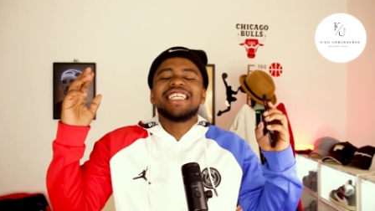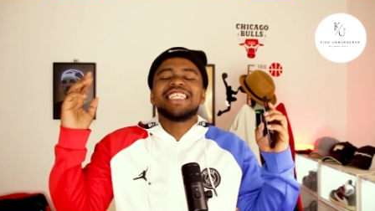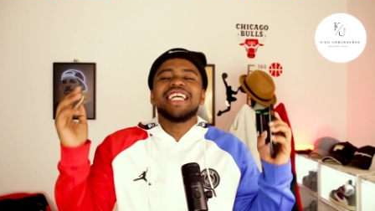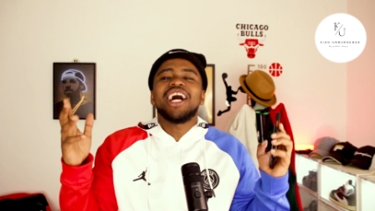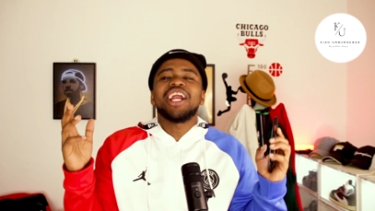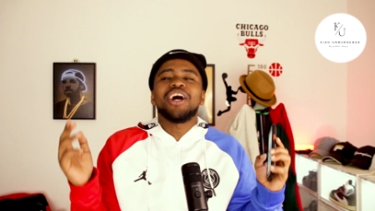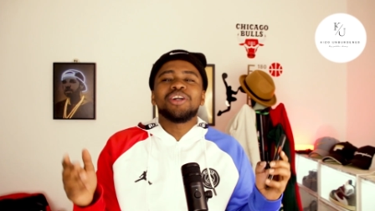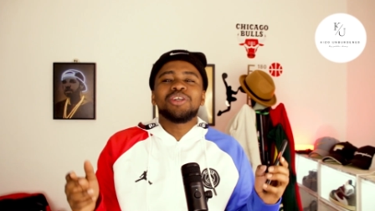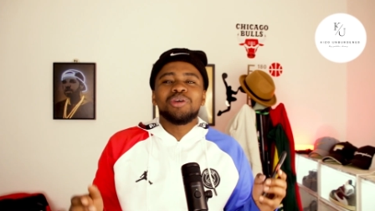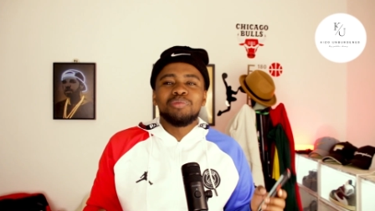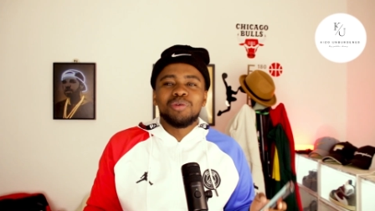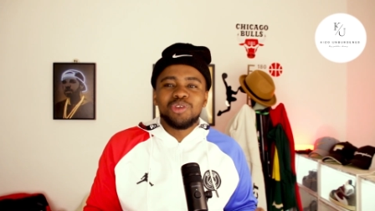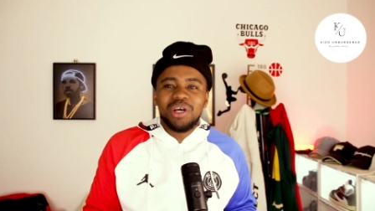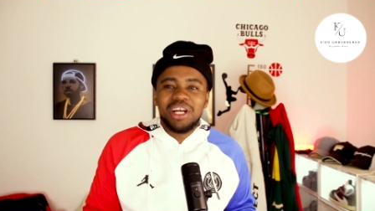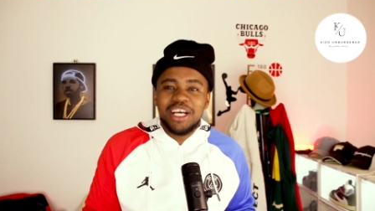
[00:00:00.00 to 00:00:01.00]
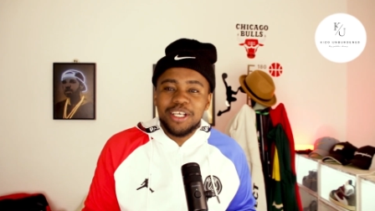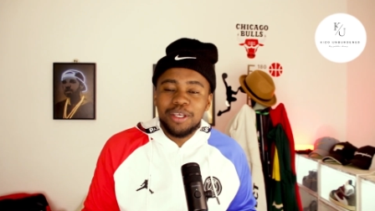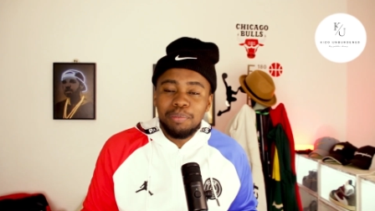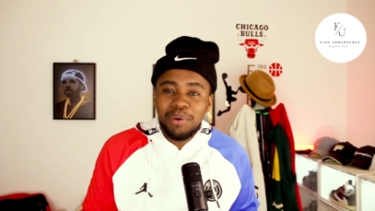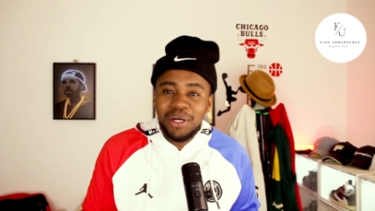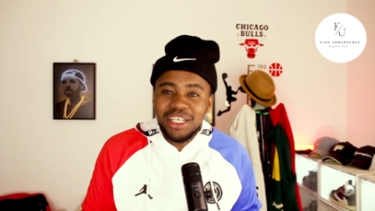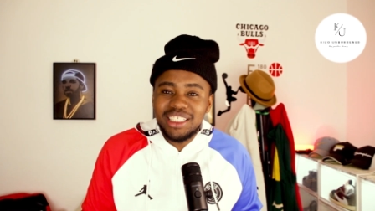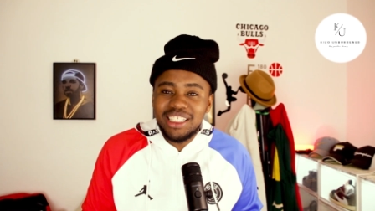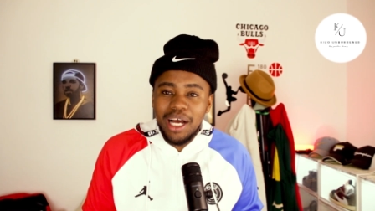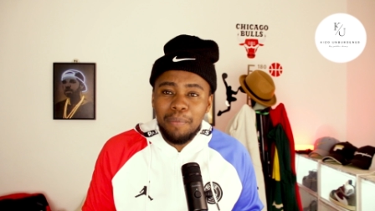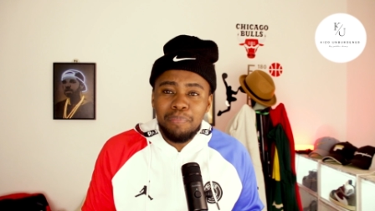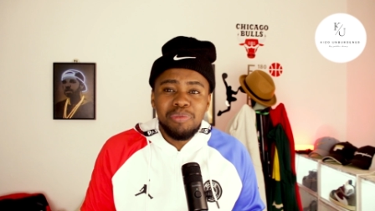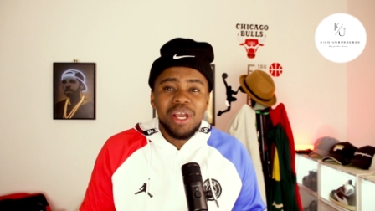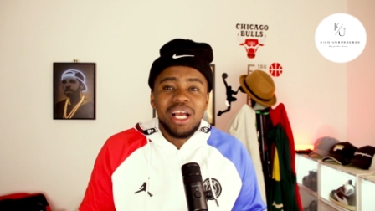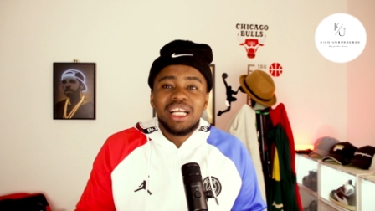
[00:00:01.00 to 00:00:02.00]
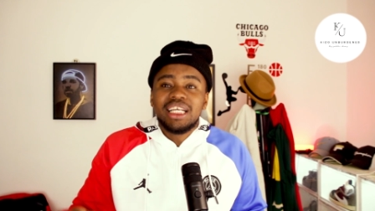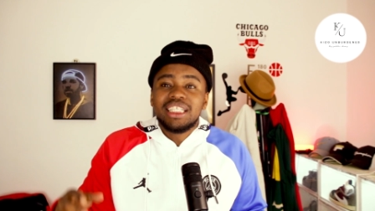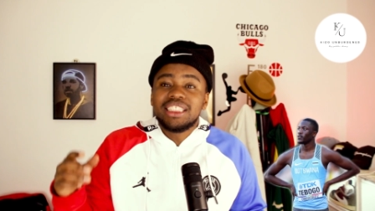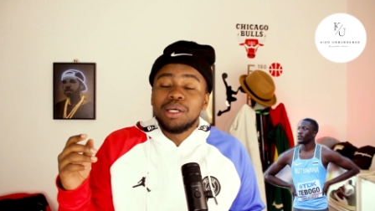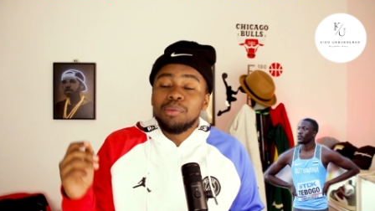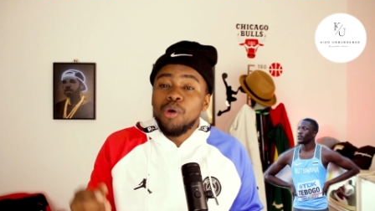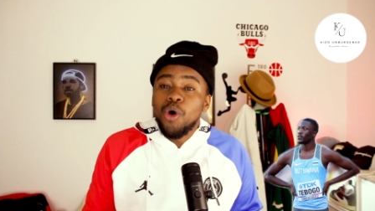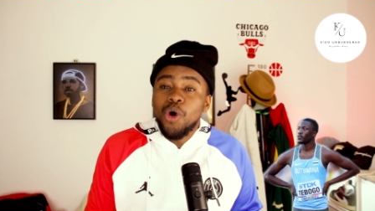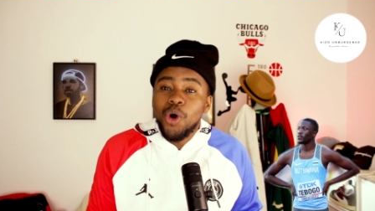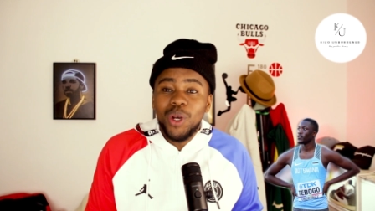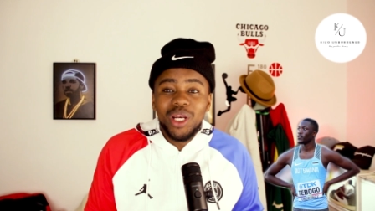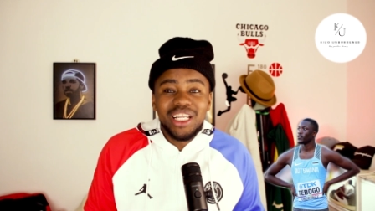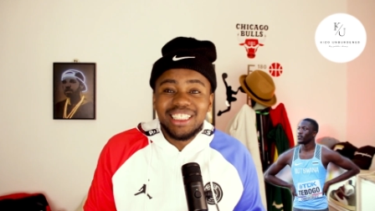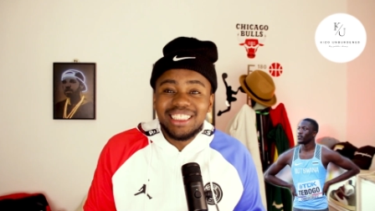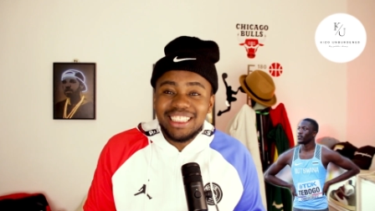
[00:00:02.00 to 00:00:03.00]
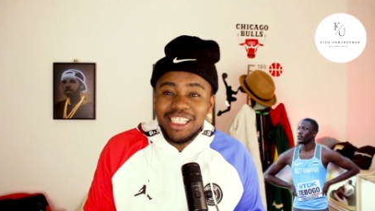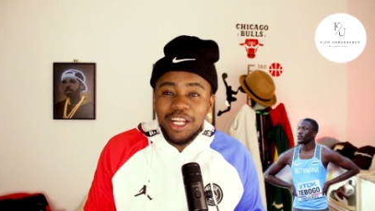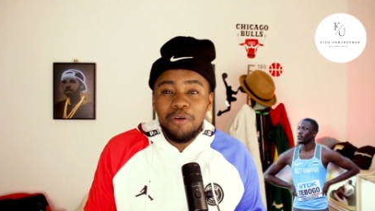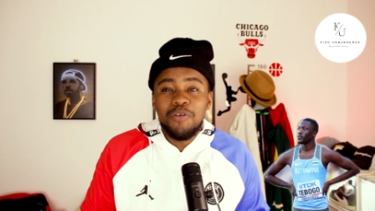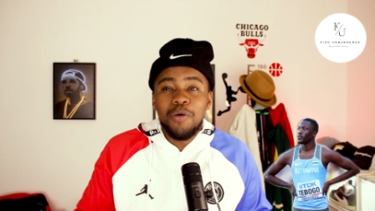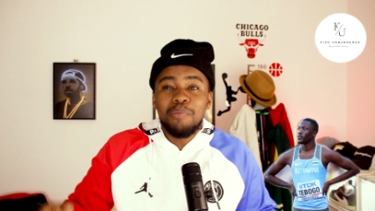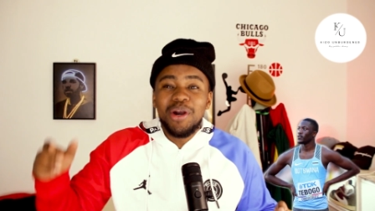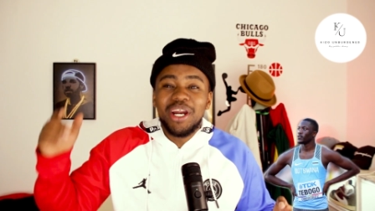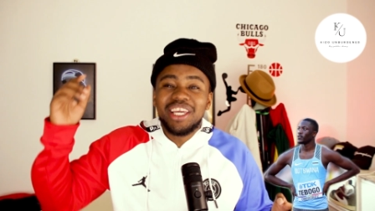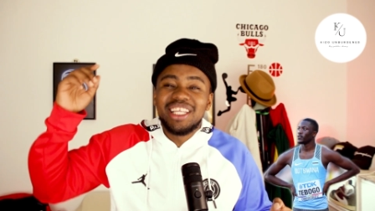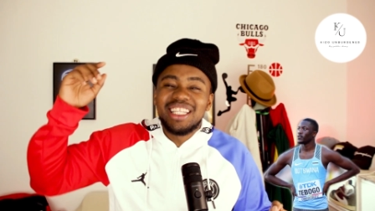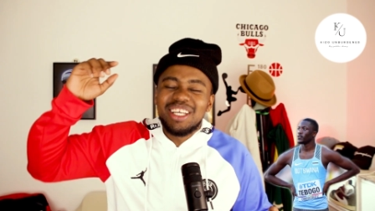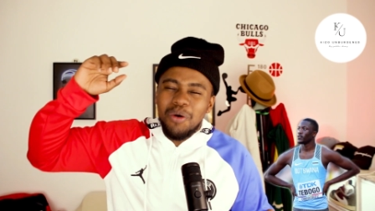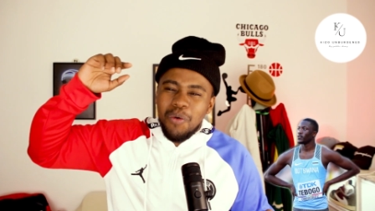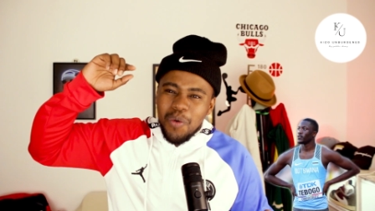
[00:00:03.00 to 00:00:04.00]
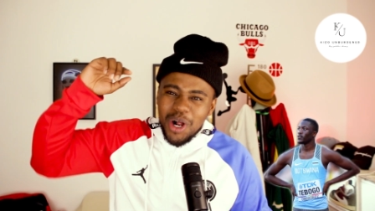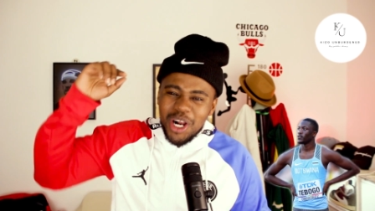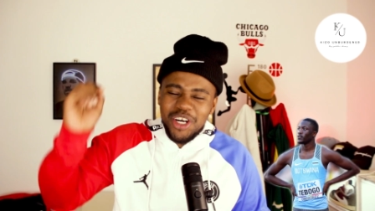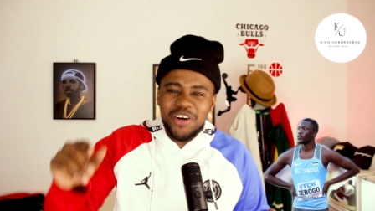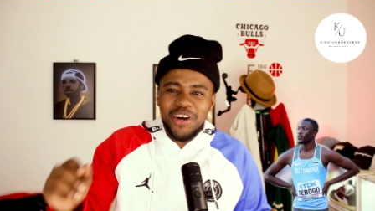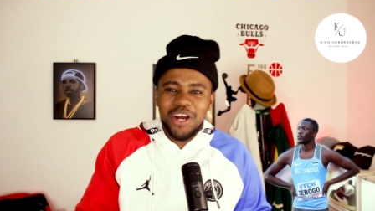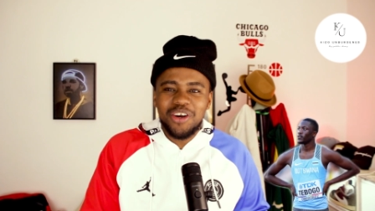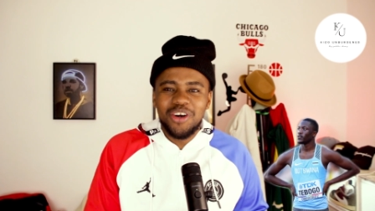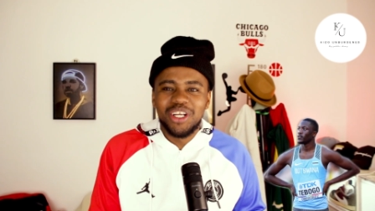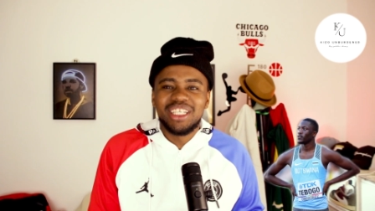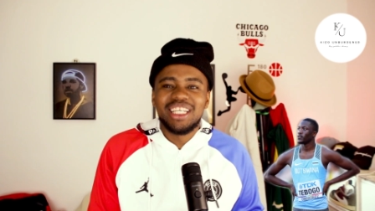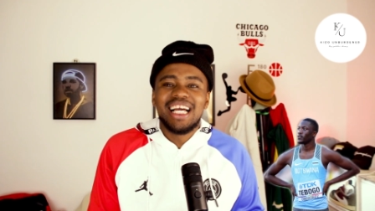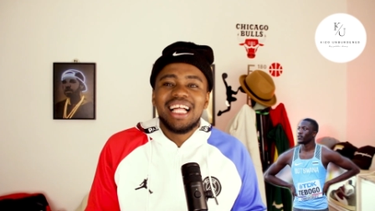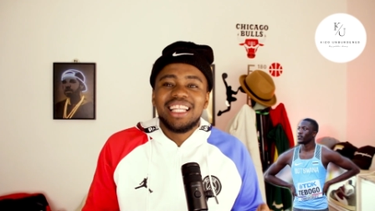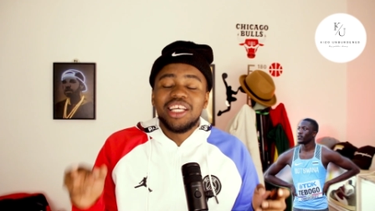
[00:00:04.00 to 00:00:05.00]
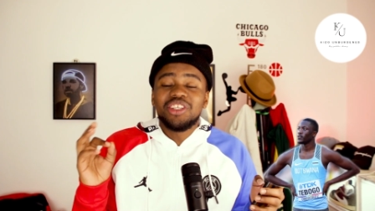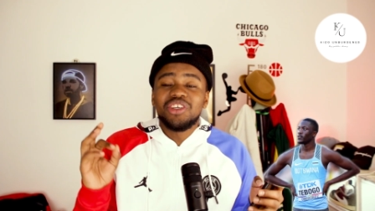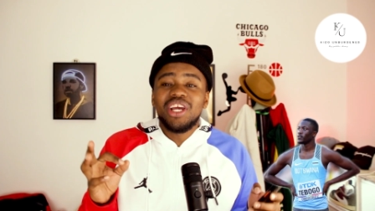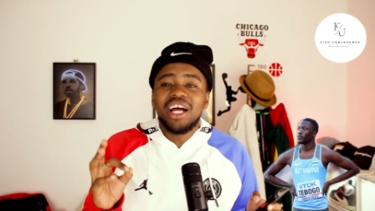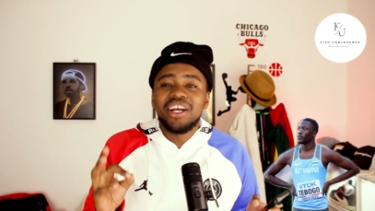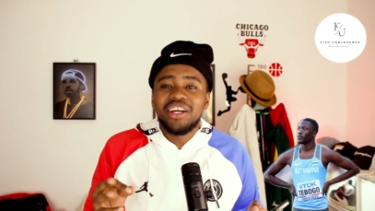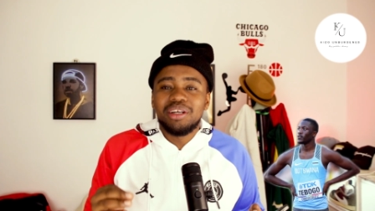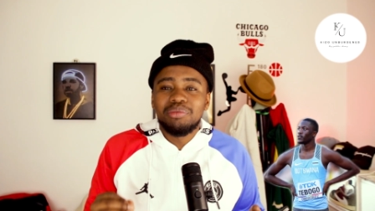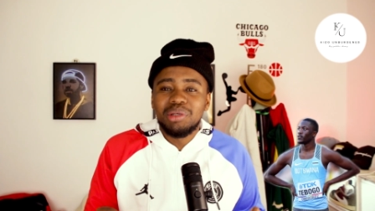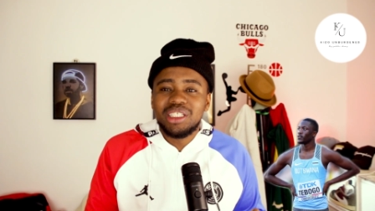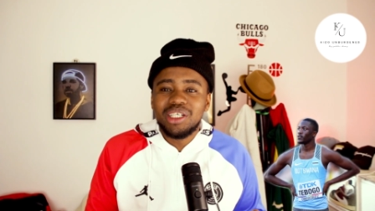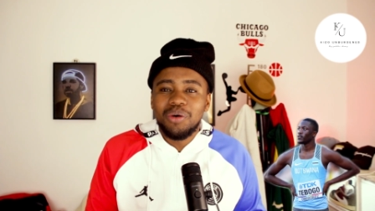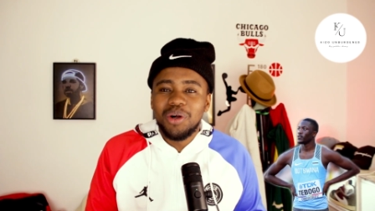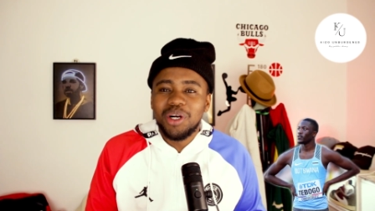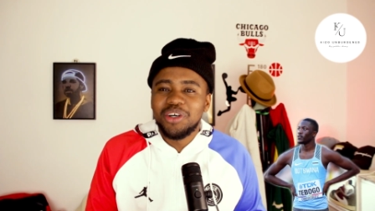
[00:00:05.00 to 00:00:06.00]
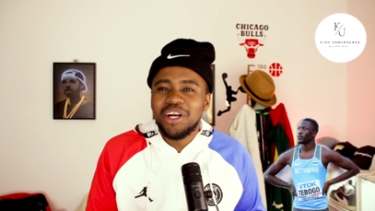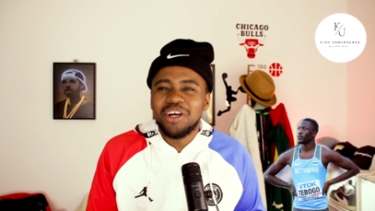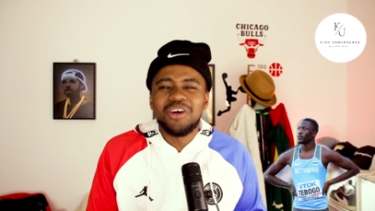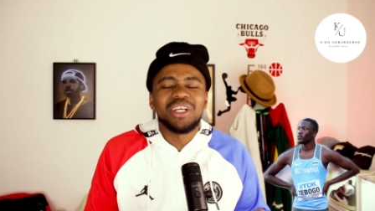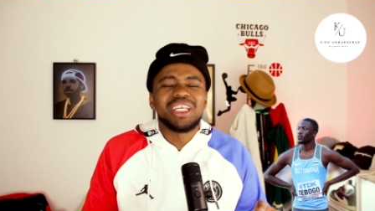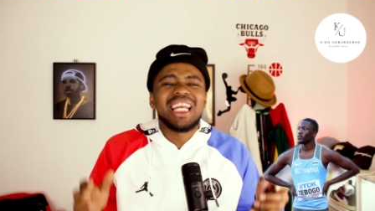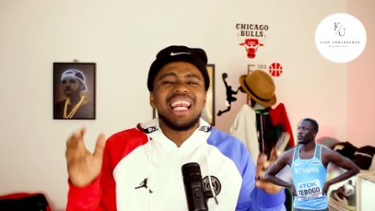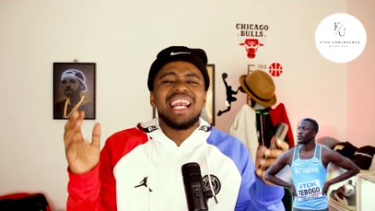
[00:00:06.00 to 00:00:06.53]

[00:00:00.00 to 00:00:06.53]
shout out to Botswana sprinter Tebogo Letsile for breaking the world record, the 300 meter world record.